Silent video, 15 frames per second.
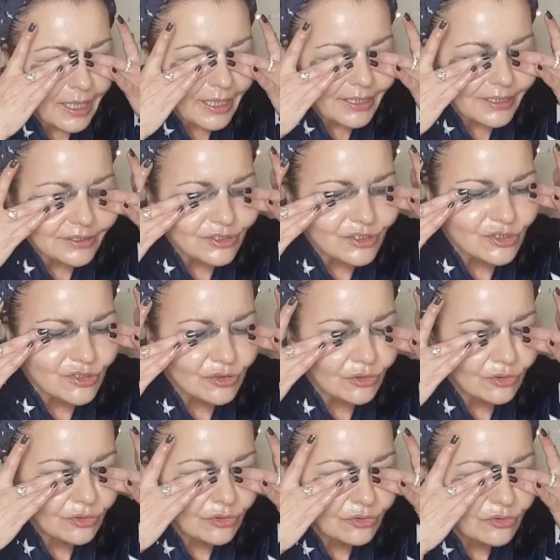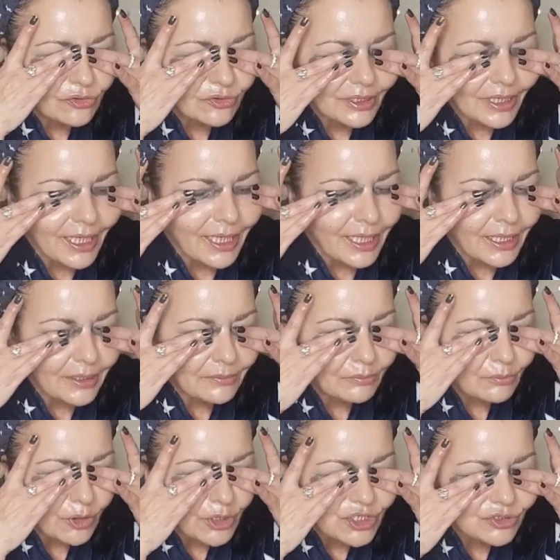and soothed
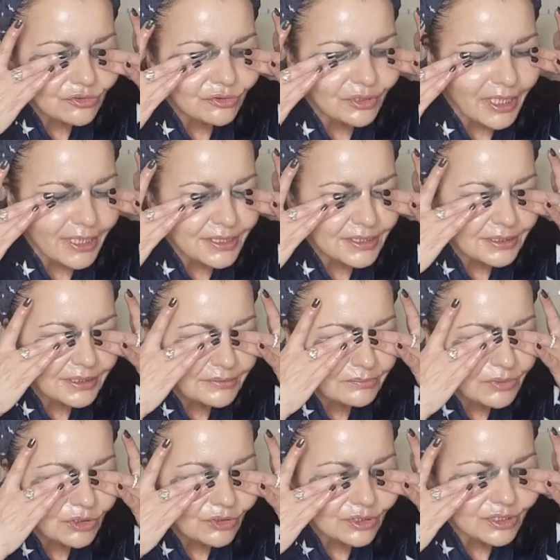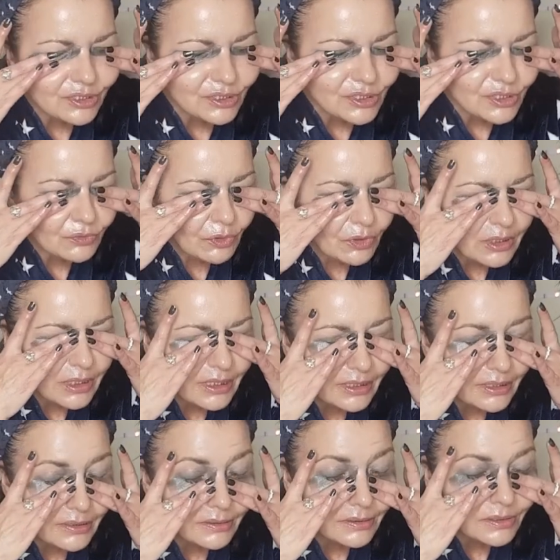and moisturising because of the squalane
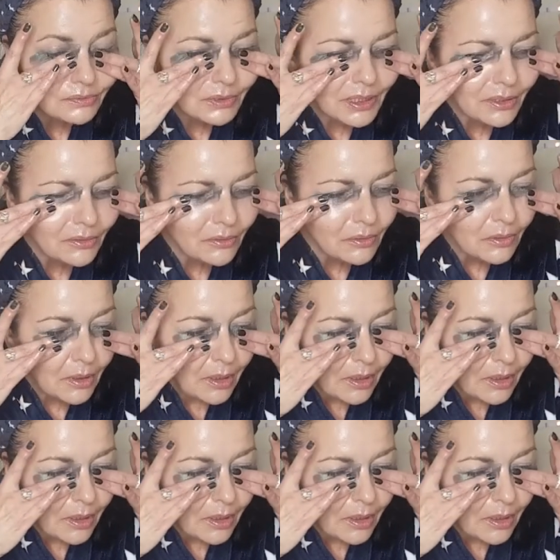in it as well.